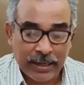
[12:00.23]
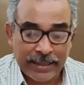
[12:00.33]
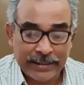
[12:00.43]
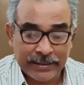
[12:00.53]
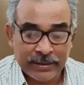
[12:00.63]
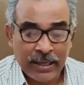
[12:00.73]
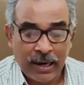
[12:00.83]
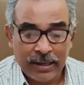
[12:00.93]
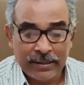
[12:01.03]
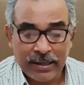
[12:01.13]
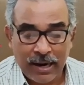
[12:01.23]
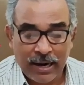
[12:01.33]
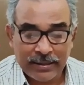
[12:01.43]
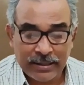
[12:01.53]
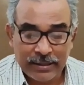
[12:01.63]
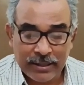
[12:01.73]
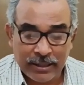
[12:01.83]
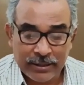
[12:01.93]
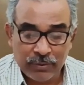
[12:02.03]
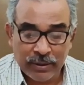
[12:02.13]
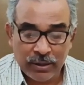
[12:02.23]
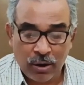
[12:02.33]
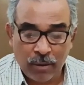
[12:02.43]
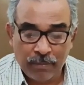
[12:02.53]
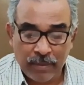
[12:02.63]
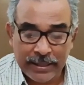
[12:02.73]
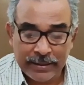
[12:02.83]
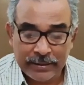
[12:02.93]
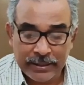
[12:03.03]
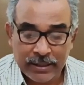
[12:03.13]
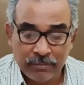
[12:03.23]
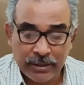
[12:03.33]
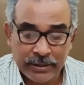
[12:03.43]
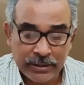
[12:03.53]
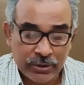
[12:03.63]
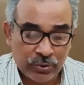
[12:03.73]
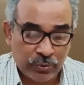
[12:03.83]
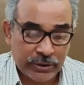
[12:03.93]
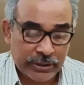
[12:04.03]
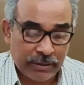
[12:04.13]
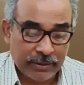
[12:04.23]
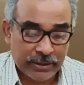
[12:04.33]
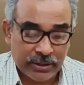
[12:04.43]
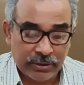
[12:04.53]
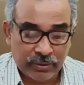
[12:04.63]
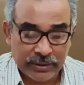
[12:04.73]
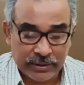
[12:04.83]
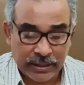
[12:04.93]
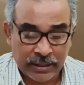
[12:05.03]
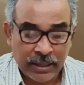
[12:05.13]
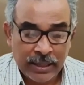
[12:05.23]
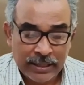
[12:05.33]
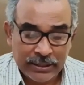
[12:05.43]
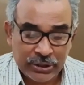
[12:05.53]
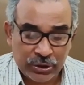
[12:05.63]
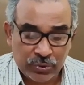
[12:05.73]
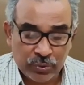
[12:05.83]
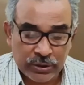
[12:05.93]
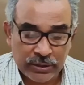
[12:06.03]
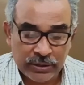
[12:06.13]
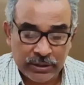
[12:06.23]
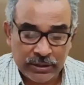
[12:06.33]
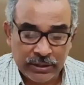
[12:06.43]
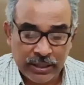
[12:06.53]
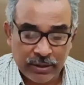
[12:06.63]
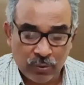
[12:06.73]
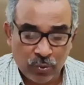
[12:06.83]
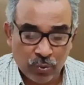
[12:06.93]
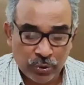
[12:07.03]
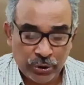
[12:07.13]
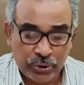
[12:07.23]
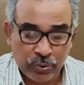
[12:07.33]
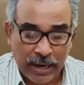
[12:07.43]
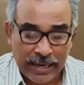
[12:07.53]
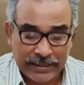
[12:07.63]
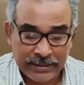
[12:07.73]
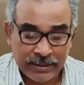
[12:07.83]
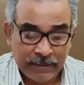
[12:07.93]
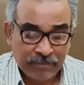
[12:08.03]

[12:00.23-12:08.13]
rights under Article 31 of minority communities to establish educational institutions in their own choice.